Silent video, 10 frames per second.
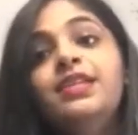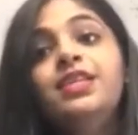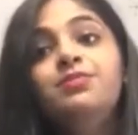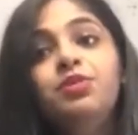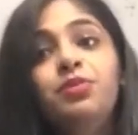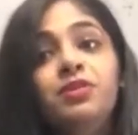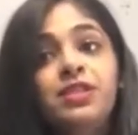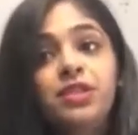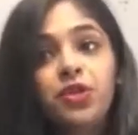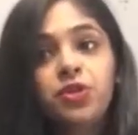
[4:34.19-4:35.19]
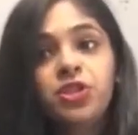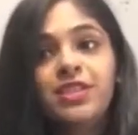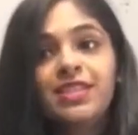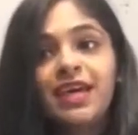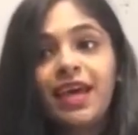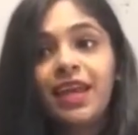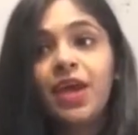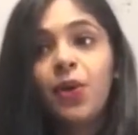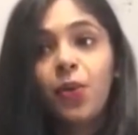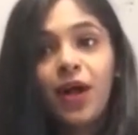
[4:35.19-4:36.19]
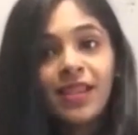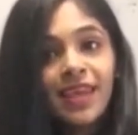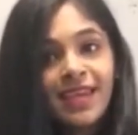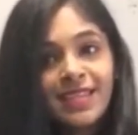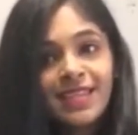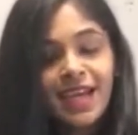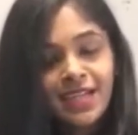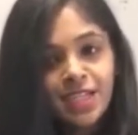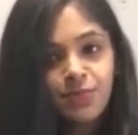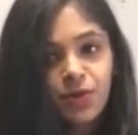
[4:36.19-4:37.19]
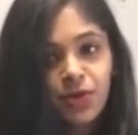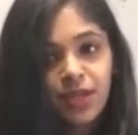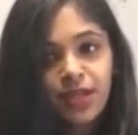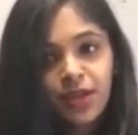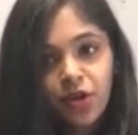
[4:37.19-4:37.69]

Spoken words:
This proposal notions that while there is an undisputed